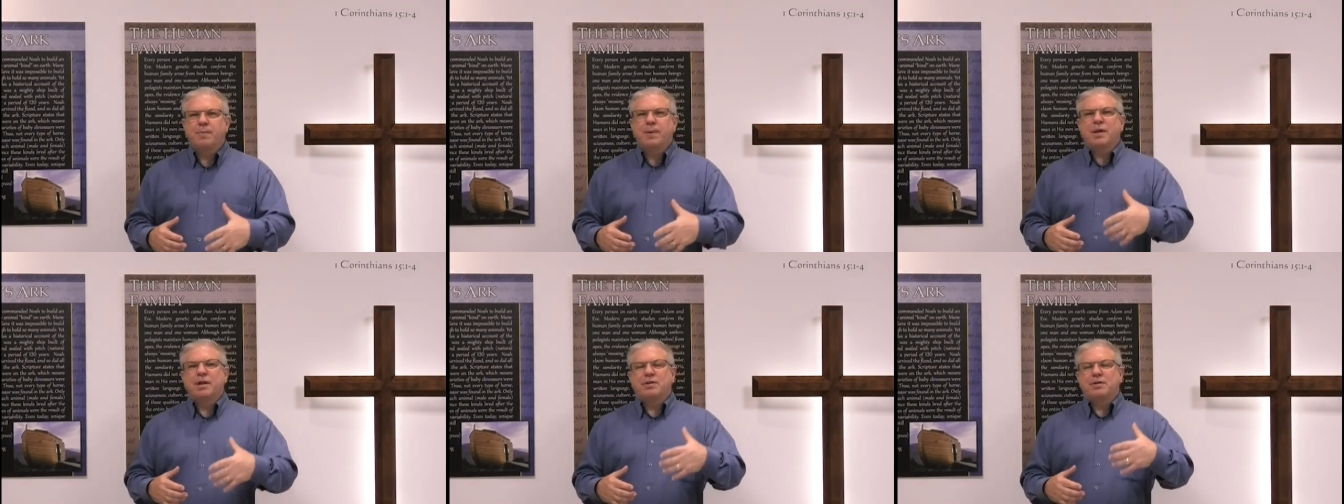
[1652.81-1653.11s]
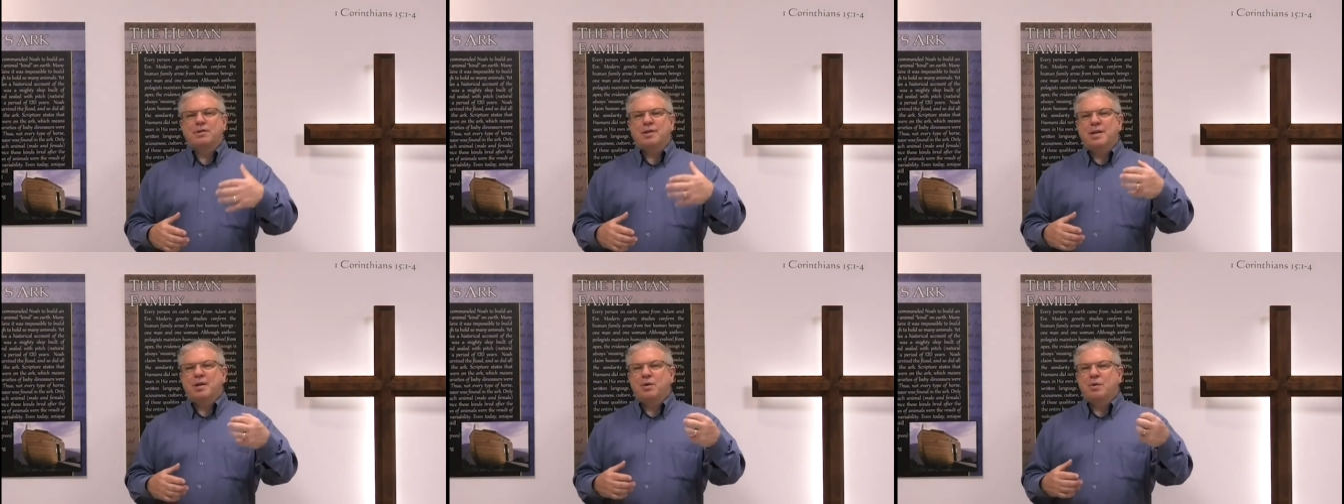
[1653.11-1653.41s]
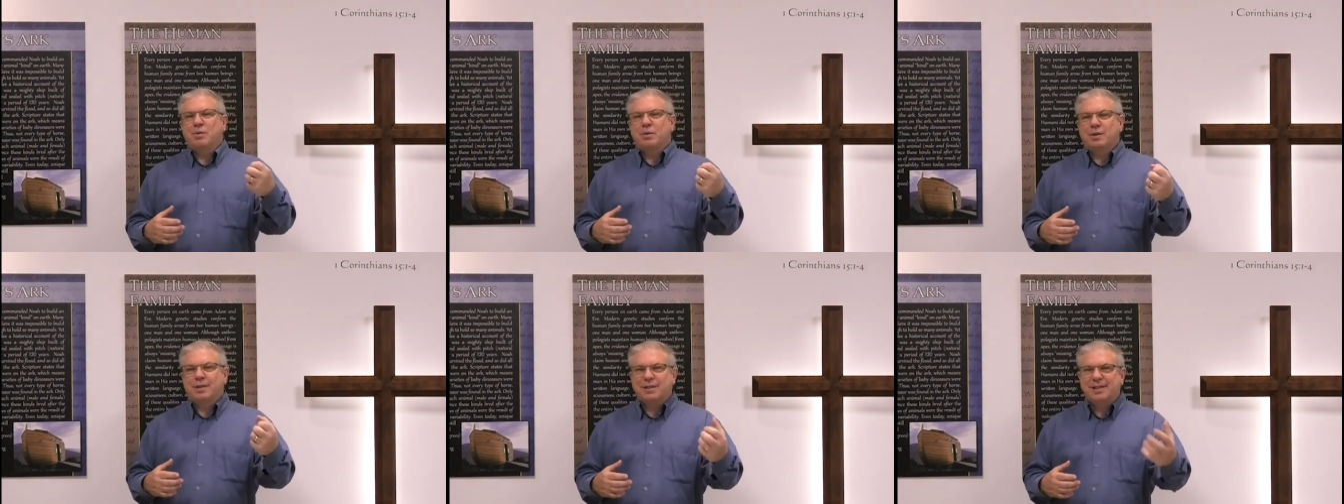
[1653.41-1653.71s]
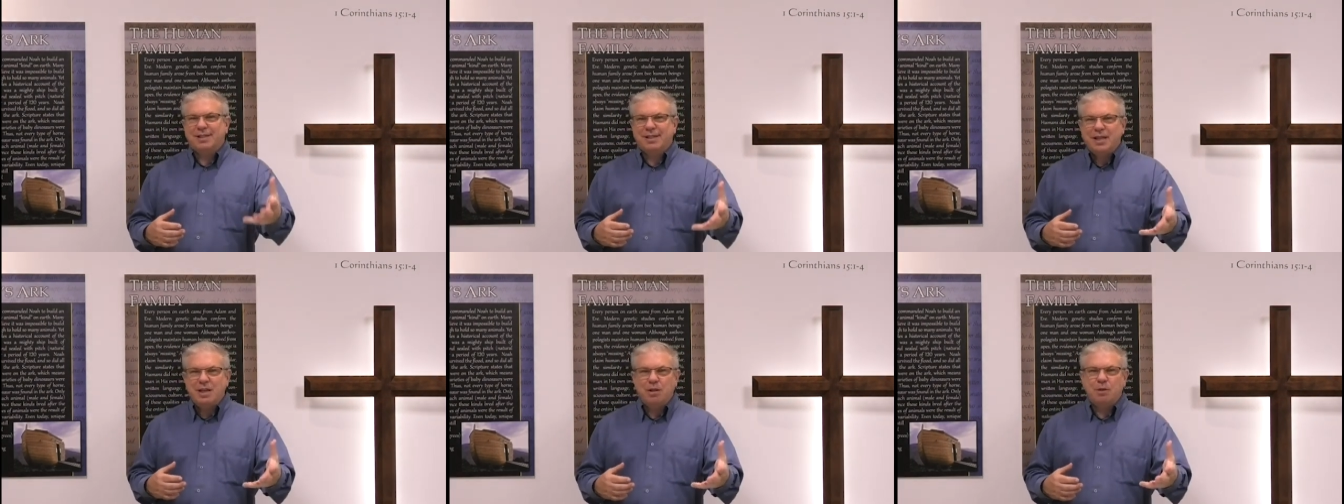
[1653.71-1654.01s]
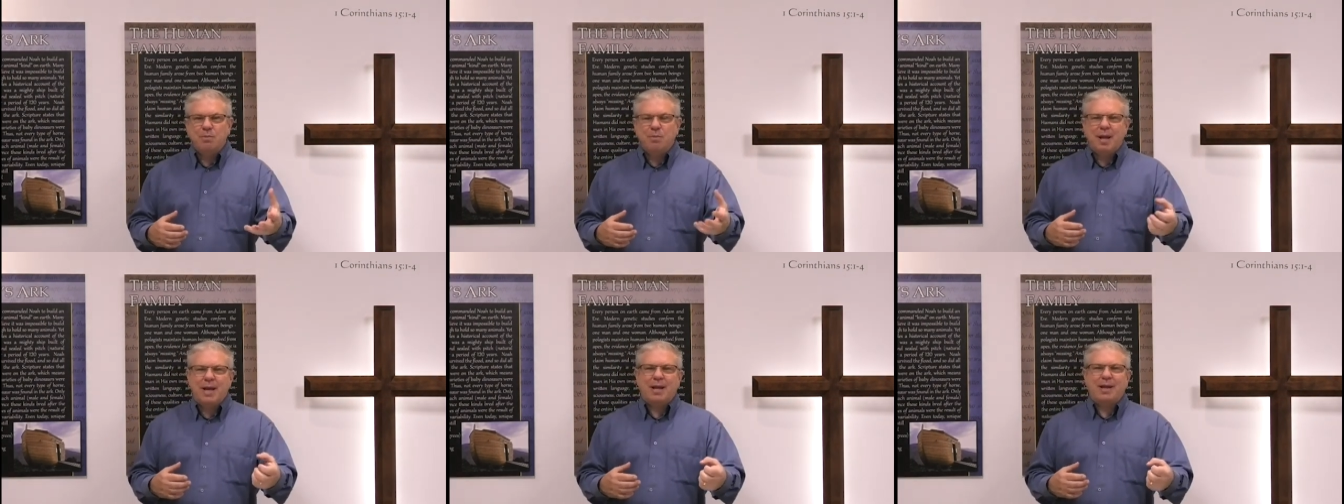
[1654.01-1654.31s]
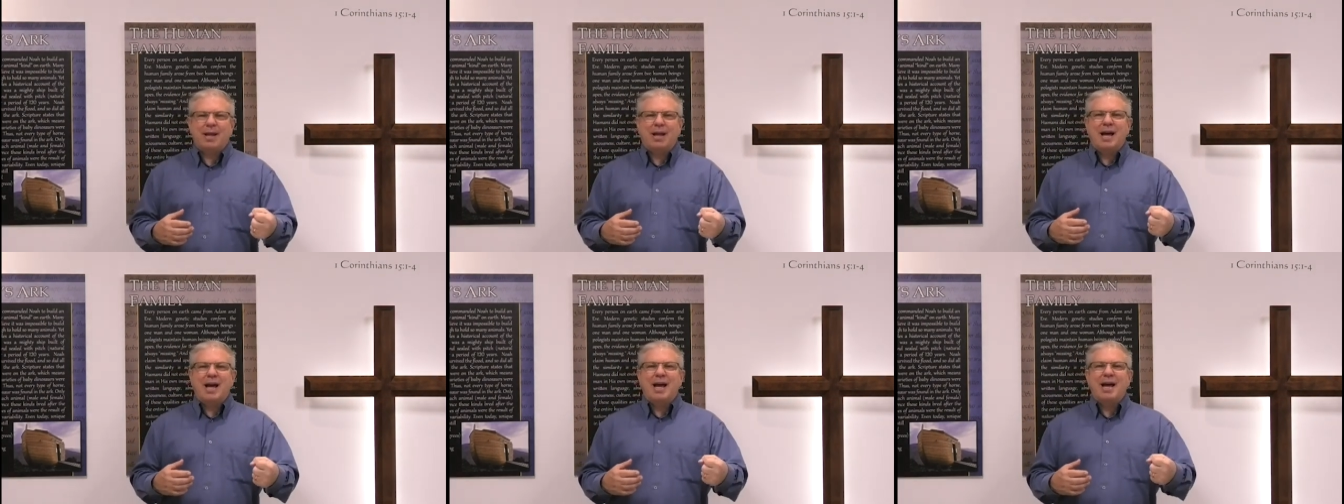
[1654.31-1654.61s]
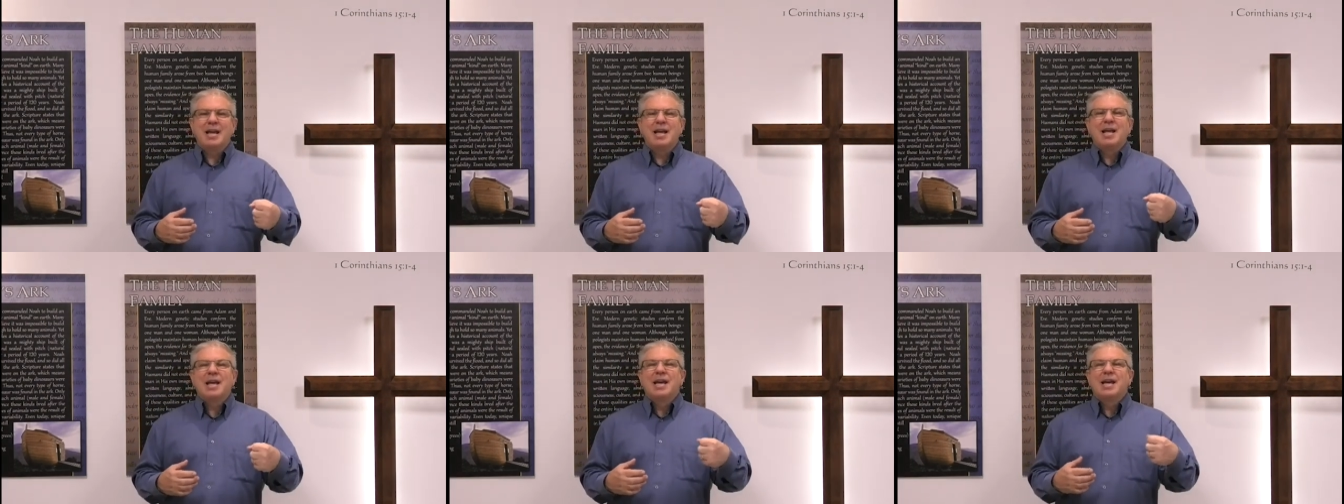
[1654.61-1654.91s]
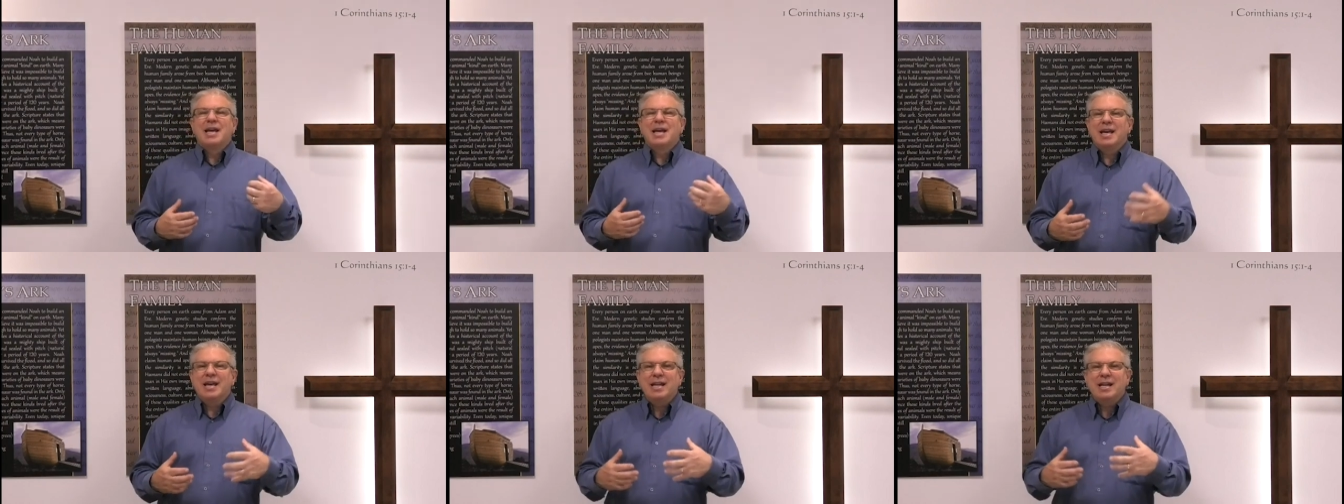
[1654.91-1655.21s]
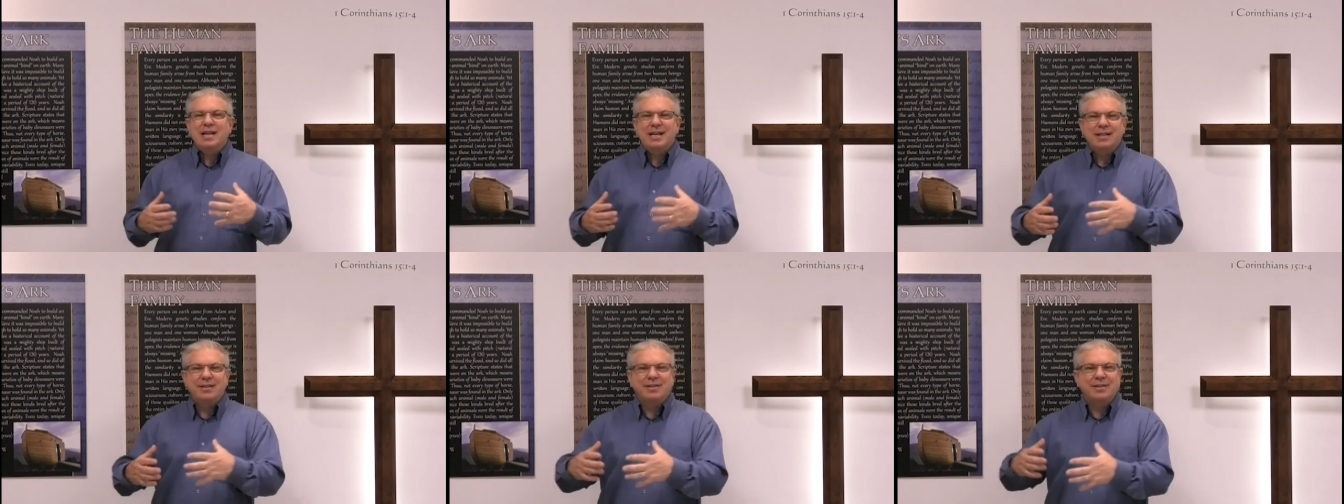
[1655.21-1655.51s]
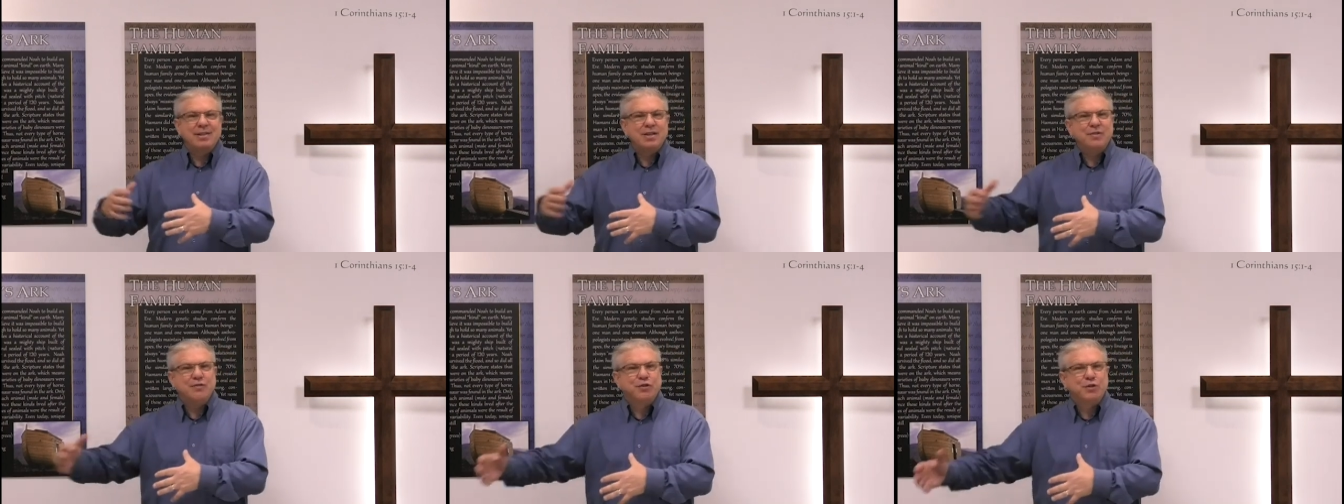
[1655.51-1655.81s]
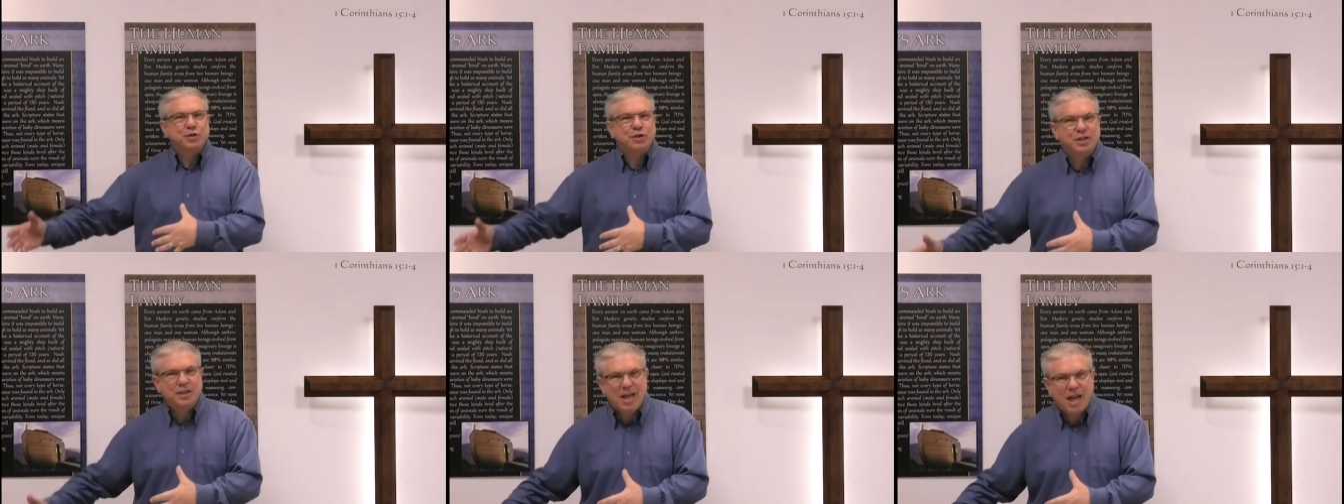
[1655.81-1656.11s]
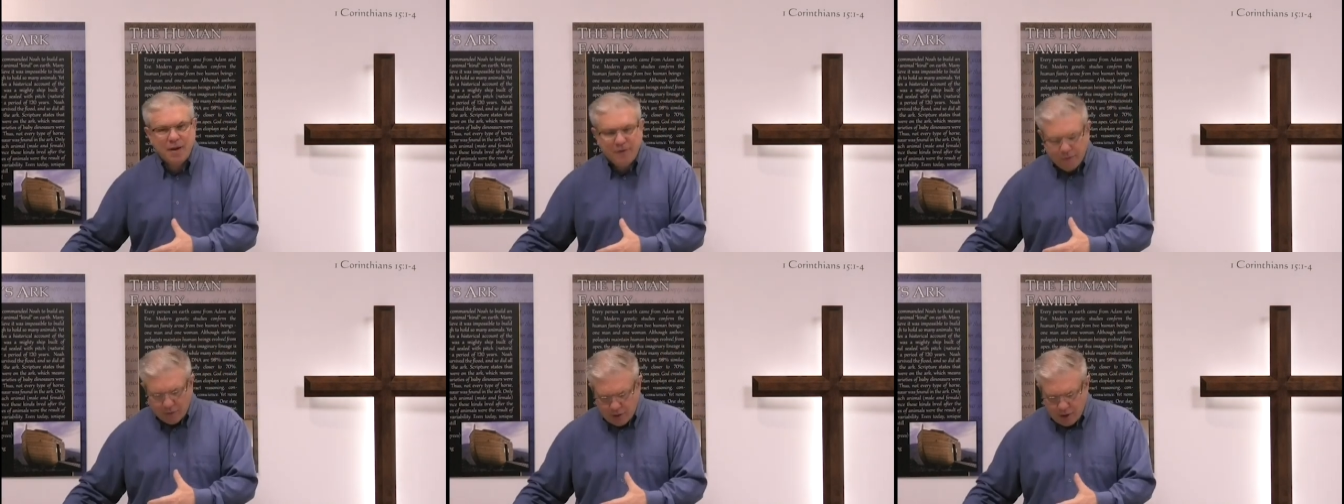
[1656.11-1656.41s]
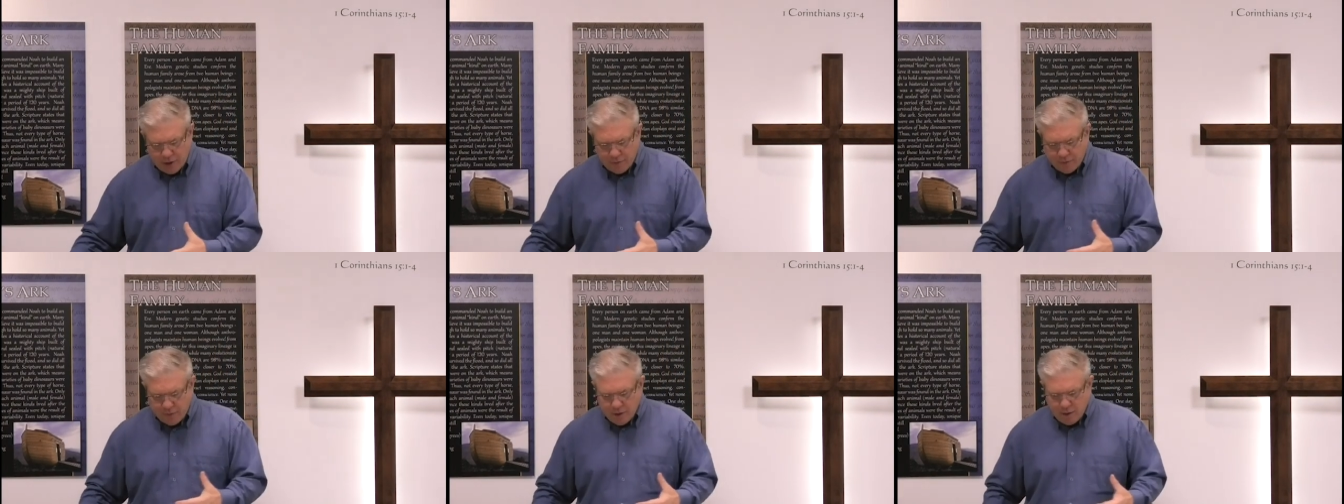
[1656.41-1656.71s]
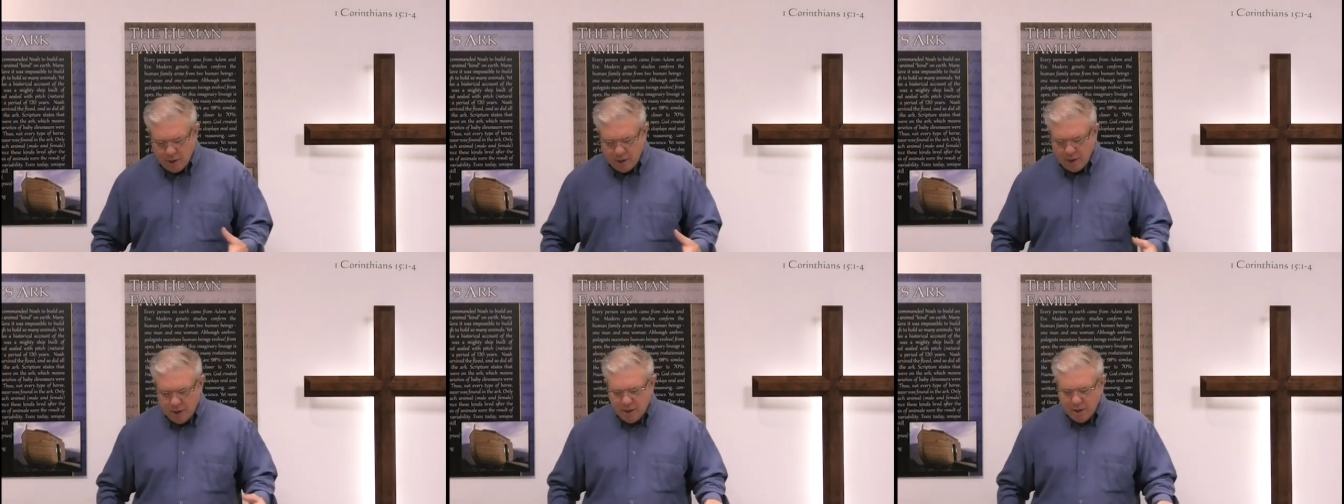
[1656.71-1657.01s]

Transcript: because then it would have sealed mankind in his sinful state forever.